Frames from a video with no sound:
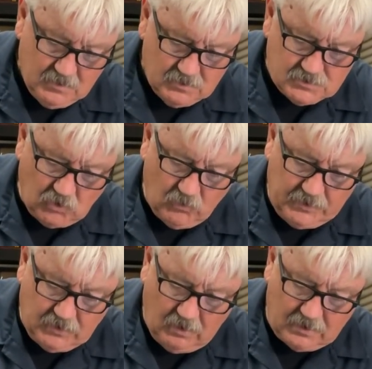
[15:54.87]
So we
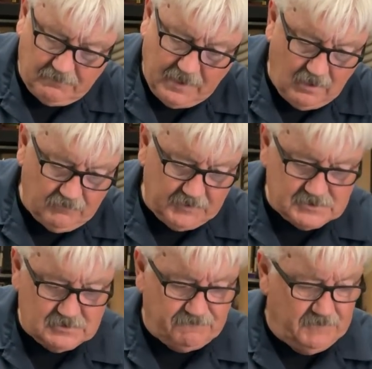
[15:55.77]
talked about
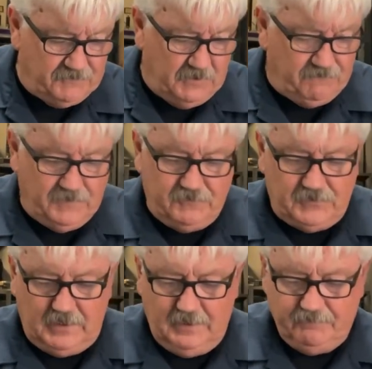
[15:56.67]
this is
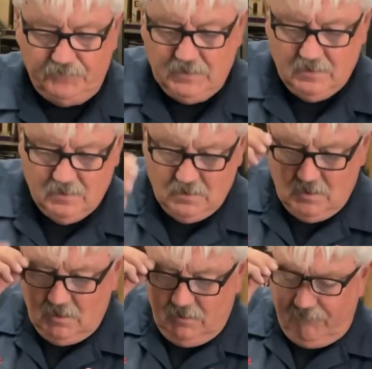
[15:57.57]
50-50.
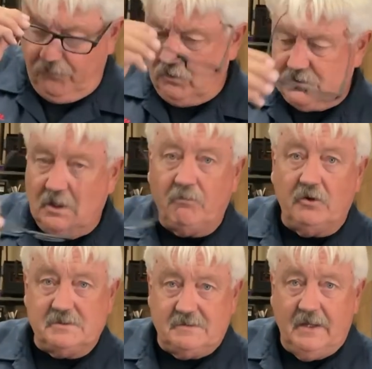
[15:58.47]
The first number
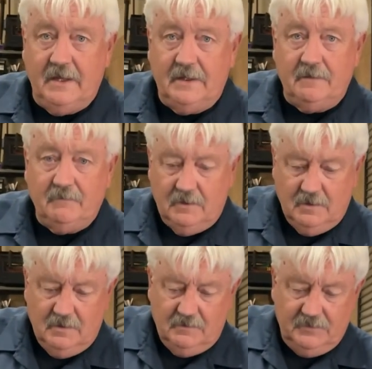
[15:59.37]
is tin,
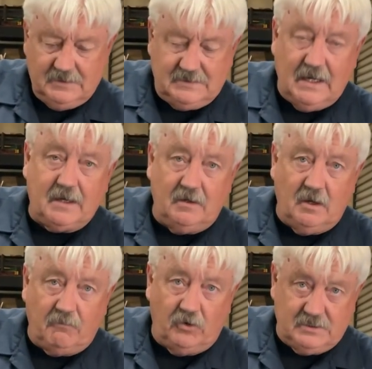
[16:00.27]
the second
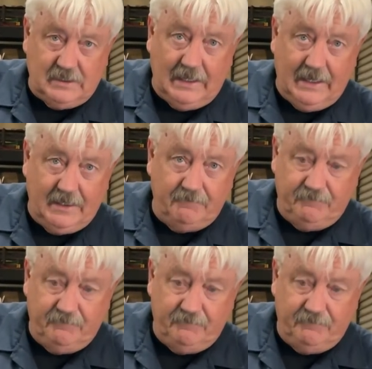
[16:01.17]
number is lead.